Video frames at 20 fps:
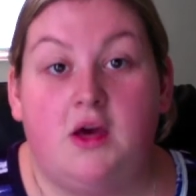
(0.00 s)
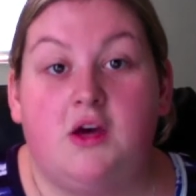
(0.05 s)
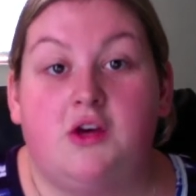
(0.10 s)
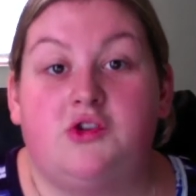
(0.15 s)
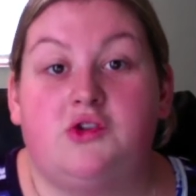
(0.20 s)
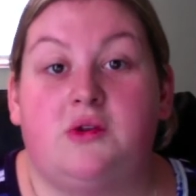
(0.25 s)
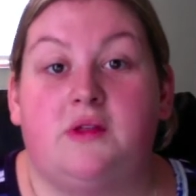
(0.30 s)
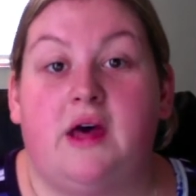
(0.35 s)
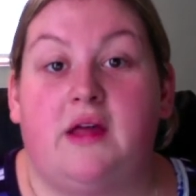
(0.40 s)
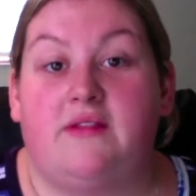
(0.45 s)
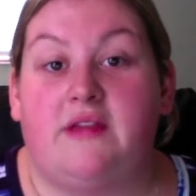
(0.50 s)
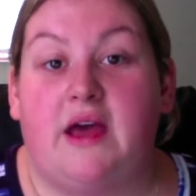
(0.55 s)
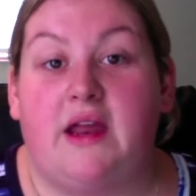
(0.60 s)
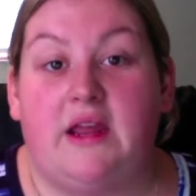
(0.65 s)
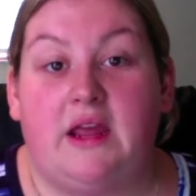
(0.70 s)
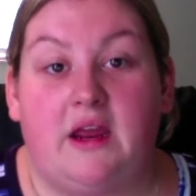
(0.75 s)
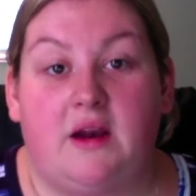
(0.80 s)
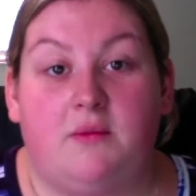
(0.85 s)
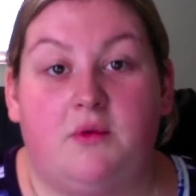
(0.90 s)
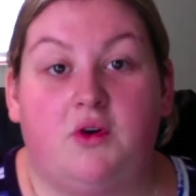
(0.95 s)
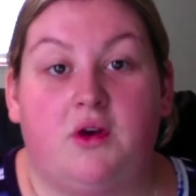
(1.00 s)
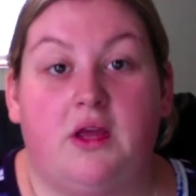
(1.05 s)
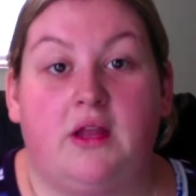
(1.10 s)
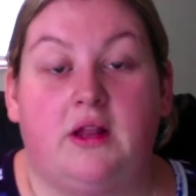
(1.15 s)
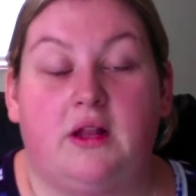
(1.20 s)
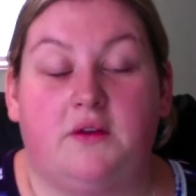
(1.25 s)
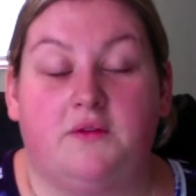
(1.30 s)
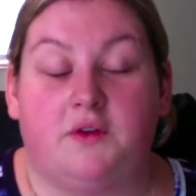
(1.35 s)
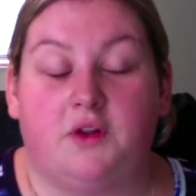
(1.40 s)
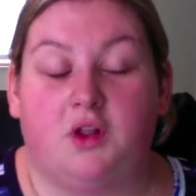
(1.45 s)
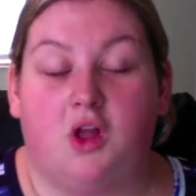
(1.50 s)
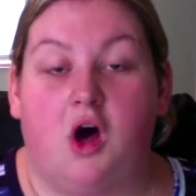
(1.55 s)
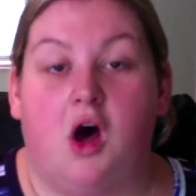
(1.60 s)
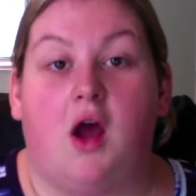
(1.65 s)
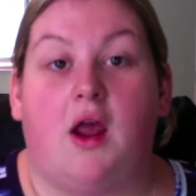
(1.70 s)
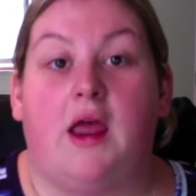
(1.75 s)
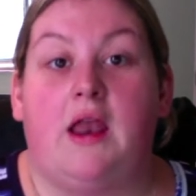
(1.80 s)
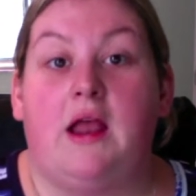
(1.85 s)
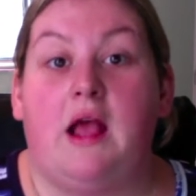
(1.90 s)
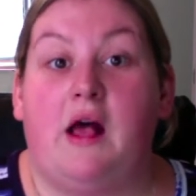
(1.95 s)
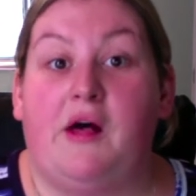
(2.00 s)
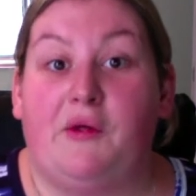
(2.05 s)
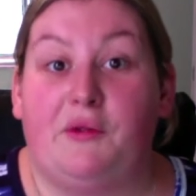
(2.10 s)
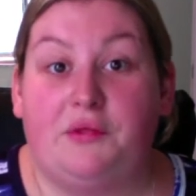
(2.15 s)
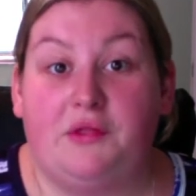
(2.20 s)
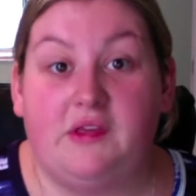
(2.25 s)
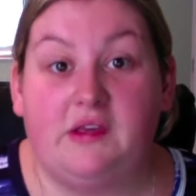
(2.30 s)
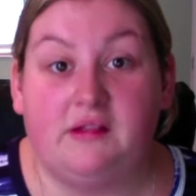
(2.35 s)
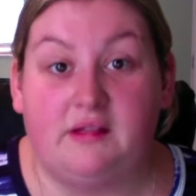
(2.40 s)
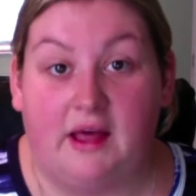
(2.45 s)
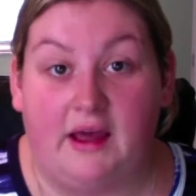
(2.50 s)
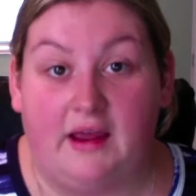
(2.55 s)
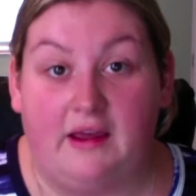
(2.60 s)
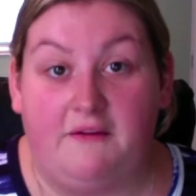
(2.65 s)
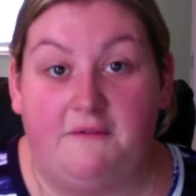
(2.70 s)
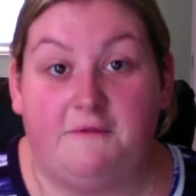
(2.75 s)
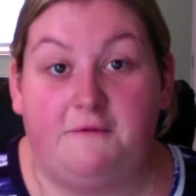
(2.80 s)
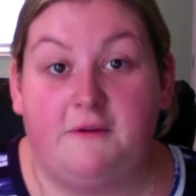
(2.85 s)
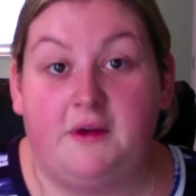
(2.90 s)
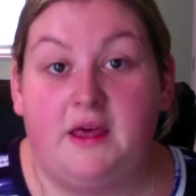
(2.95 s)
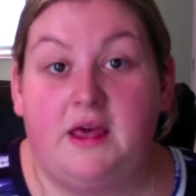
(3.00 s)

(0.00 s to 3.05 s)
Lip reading: so that that animal can live a long and healthy life